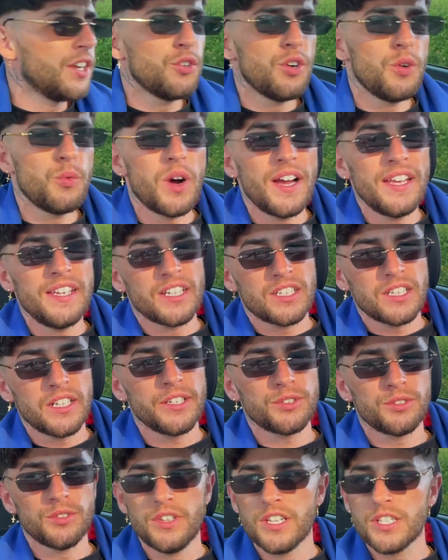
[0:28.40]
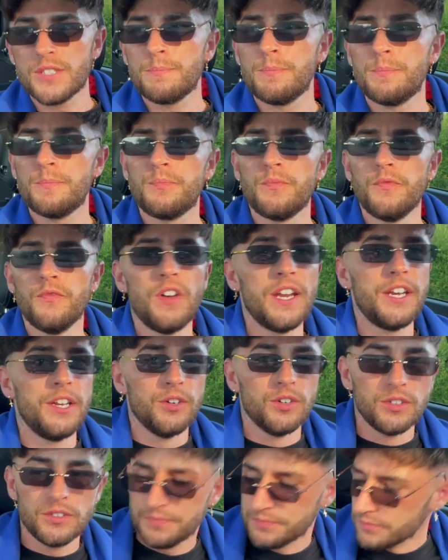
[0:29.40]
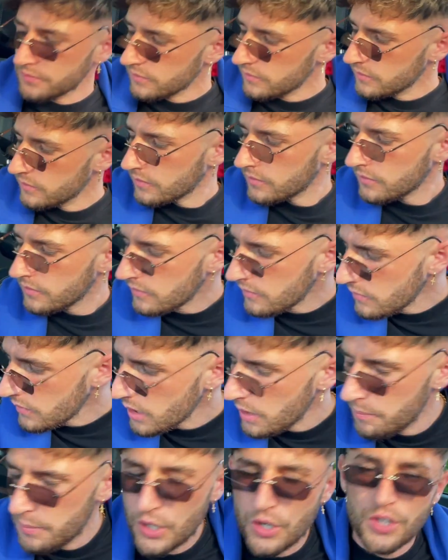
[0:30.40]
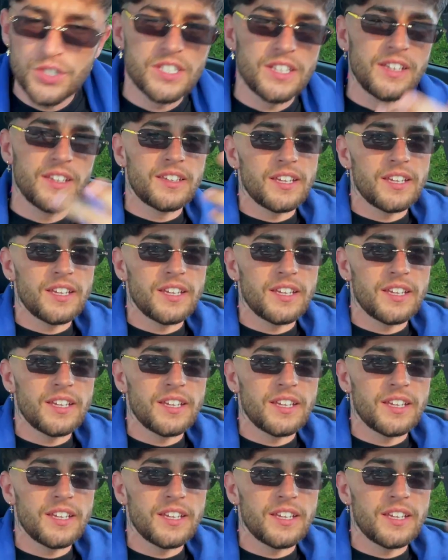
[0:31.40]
know why you clicked on this video. Because of the